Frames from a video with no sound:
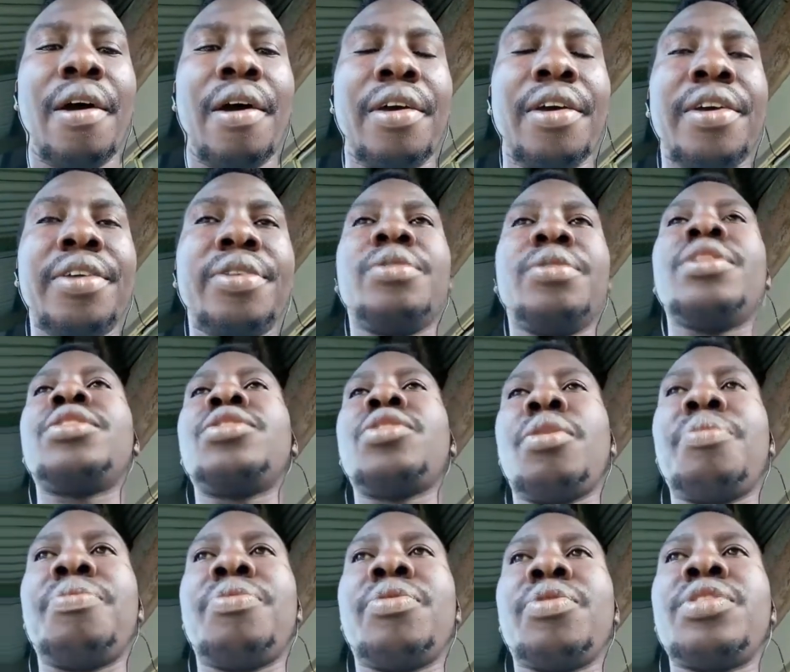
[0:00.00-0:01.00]
into the
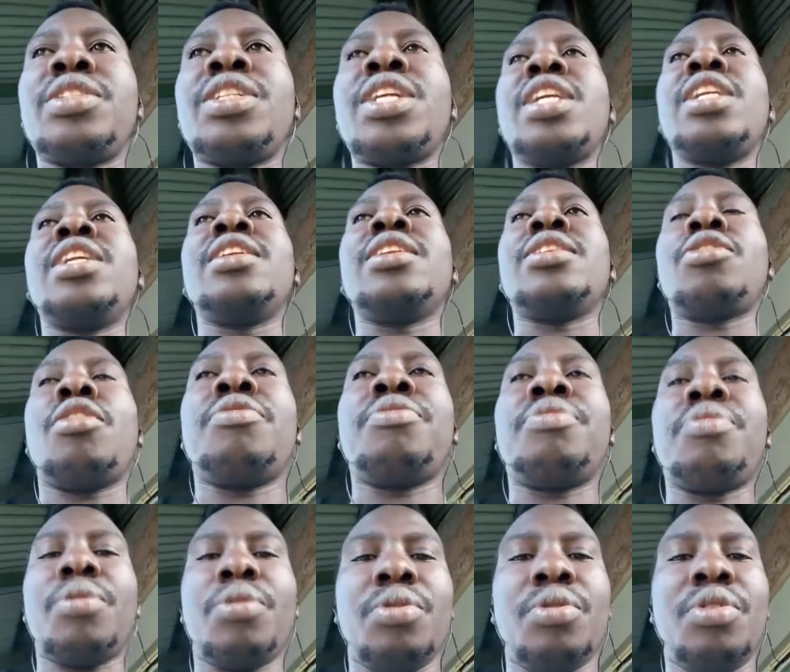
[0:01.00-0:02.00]
top 4, stayed in the top
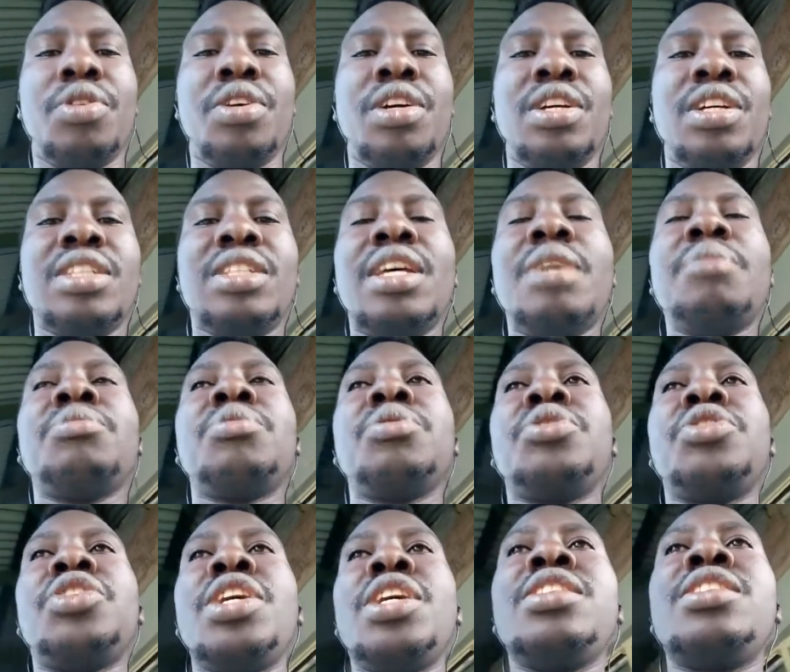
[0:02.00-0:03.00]
4. Same to
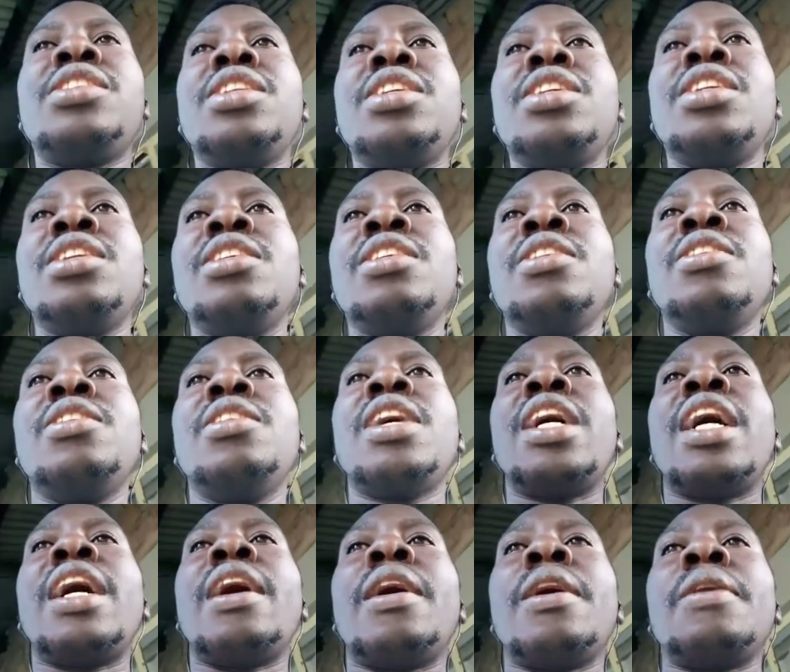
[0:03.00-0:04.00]
Chelsea,
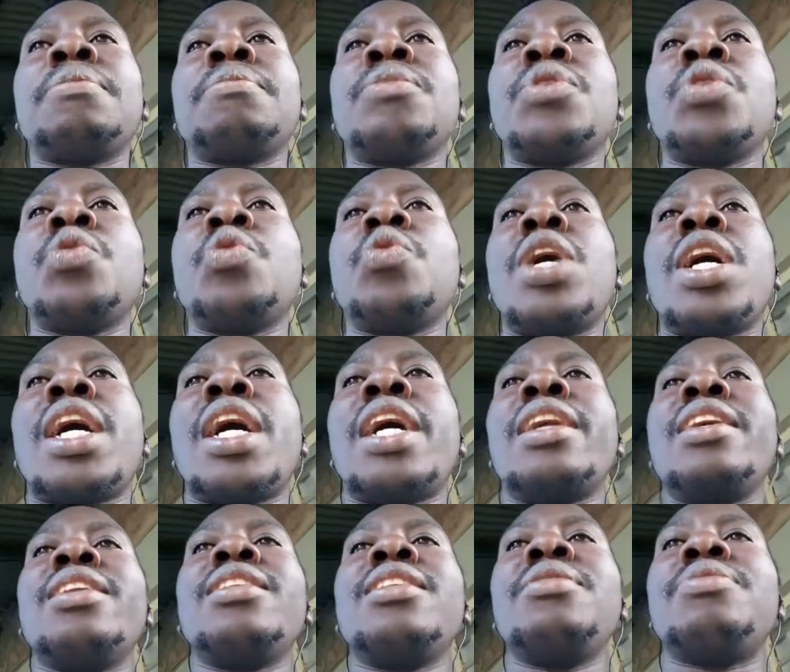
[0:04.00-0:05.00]
who are
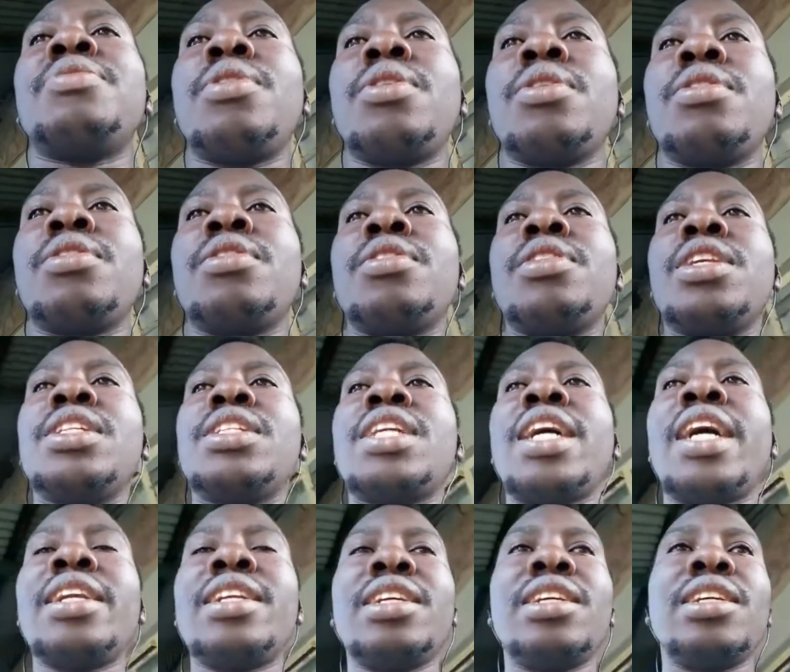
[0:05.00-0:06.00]
currently 4th in the
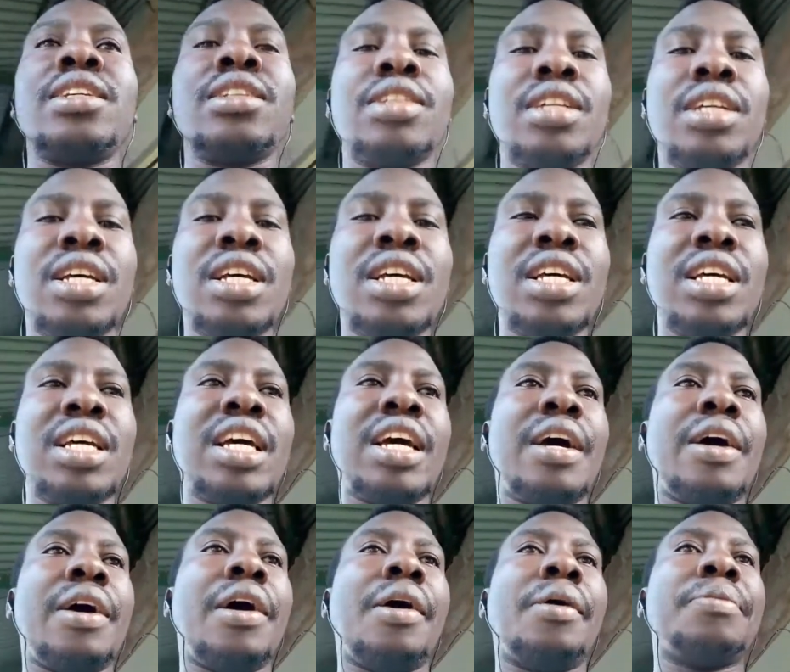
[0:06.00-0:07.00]
standings,
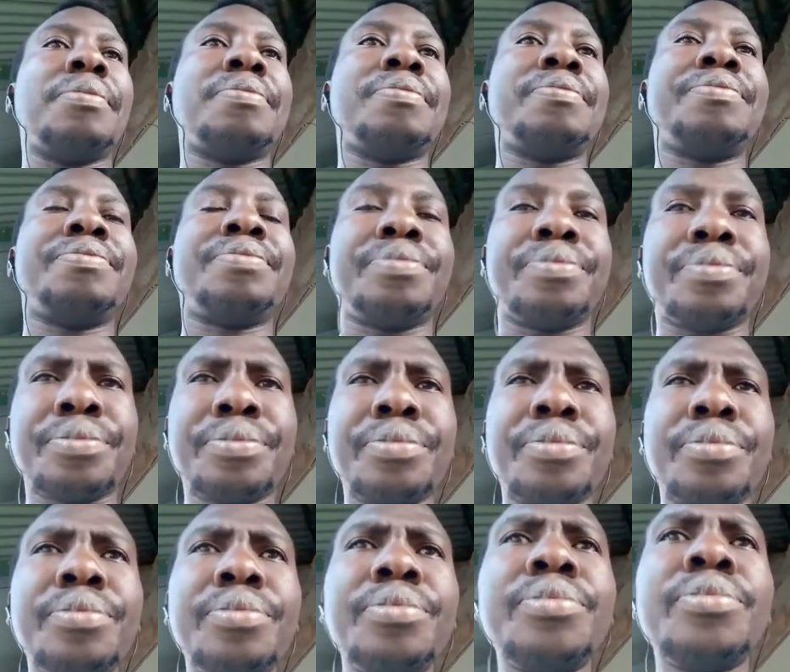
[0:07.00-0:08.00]

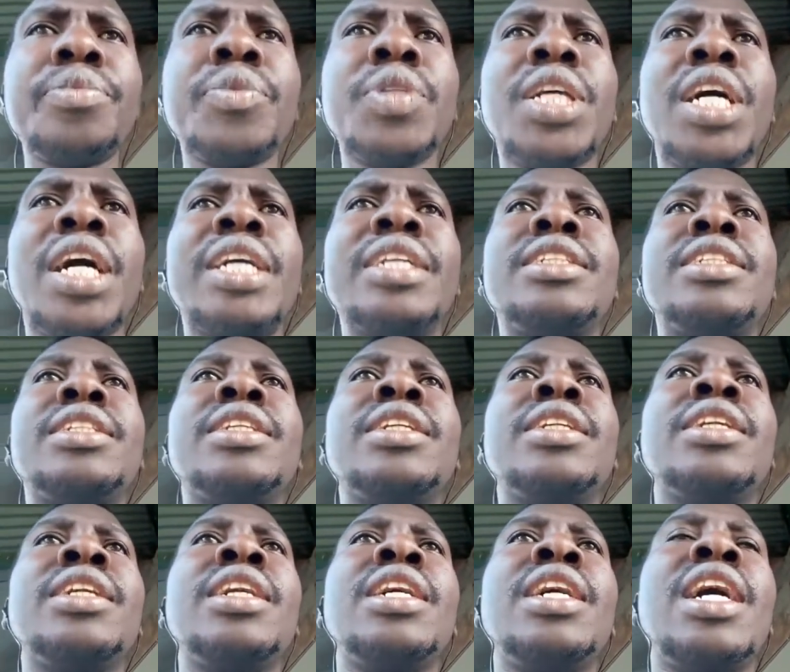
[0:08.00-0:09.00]
and
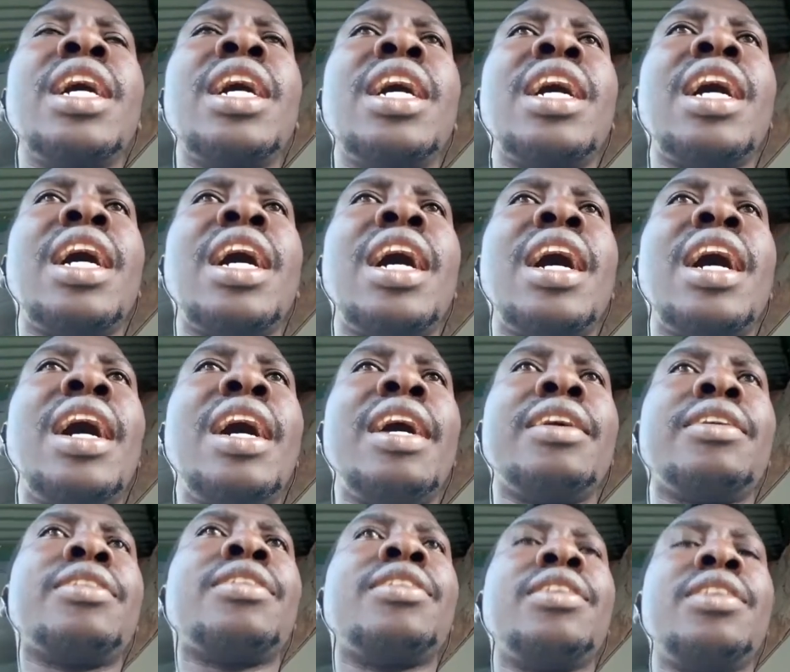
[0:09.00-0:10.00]

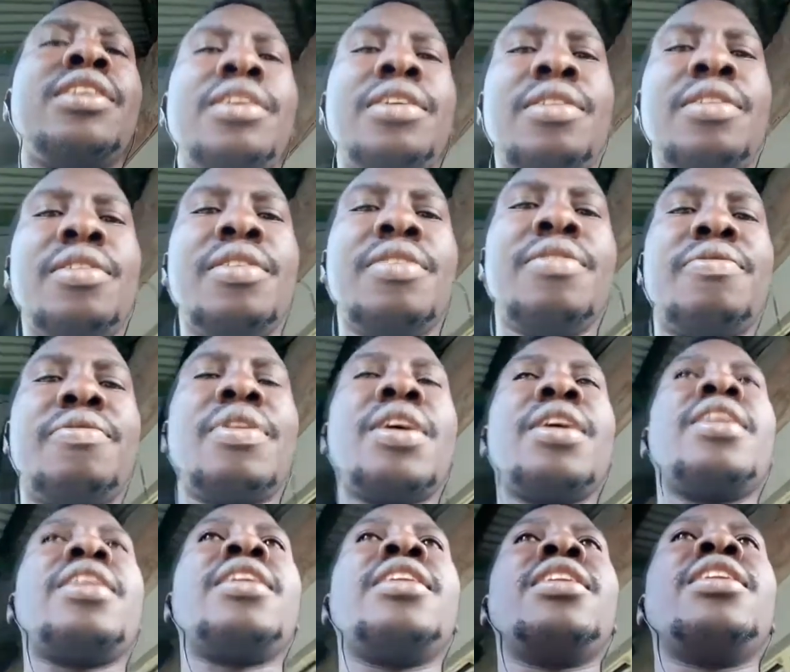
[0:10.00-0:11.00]
are
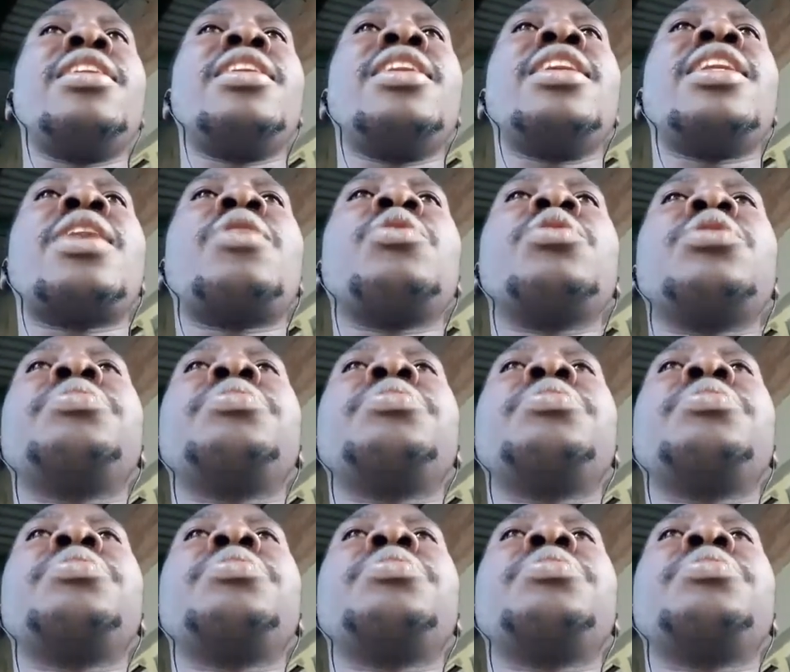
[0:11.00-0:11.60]
in a good